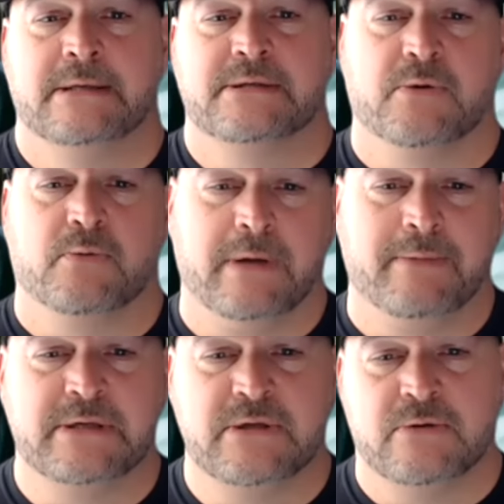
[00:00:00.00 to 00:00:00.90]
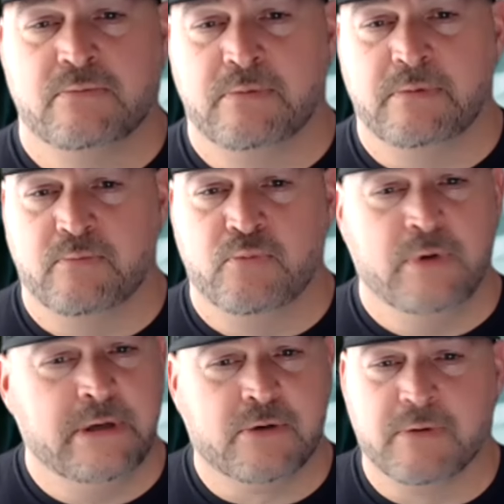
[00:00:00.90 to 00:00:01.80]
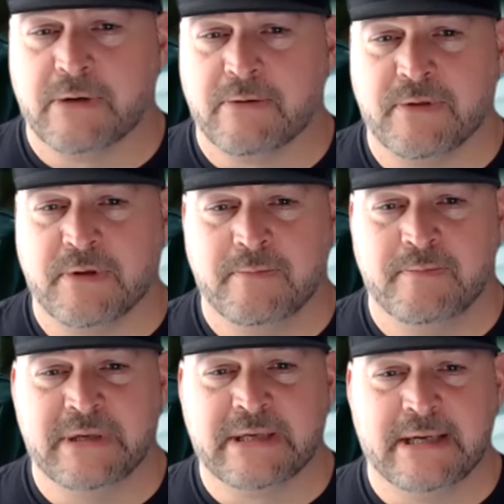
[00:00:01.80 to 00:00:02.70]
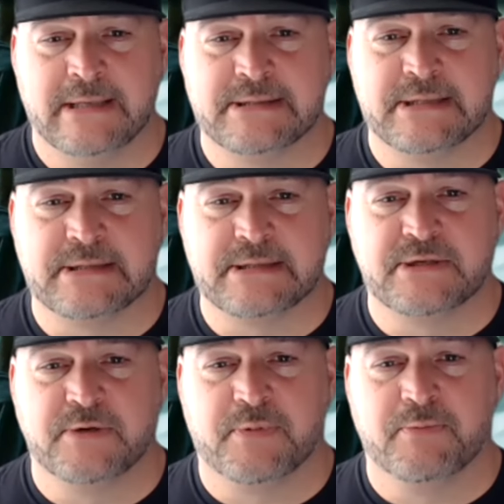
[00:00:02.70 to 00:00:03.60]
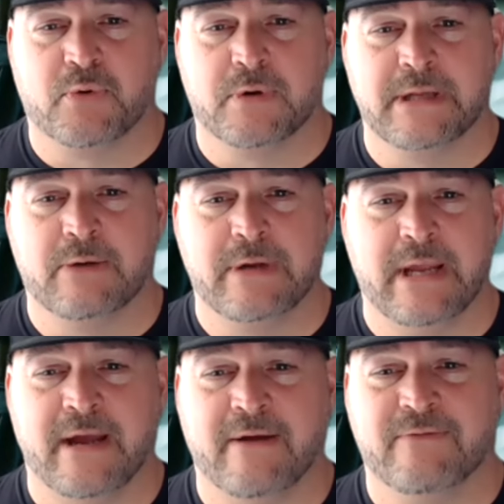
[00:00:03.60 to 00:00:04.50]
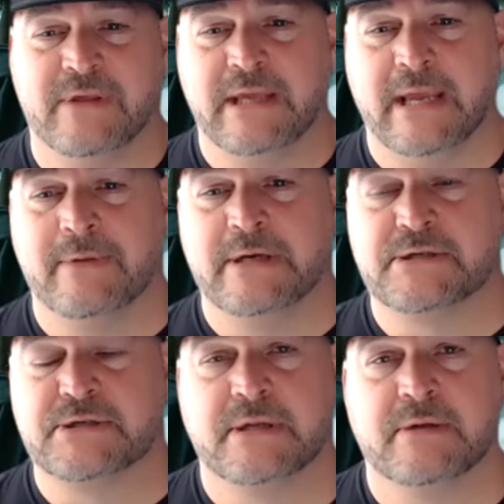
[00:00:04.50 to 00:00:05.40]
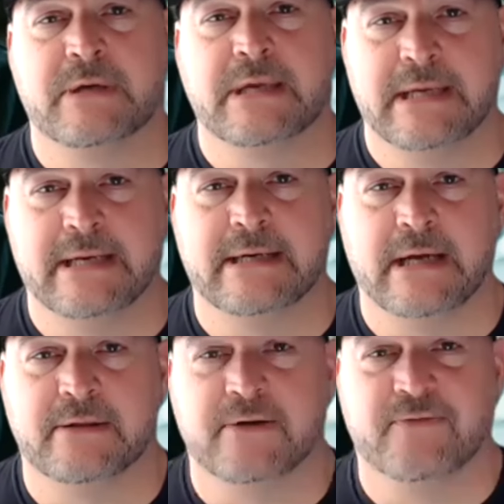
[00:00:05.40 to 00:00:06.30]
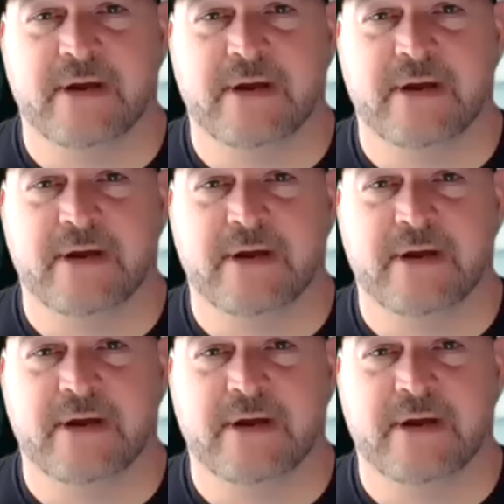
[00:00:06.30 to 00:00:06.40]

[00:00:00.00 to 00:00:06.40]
So what I'm going to do real quick with you, because this is super important that we have the ammunition that we can get it out there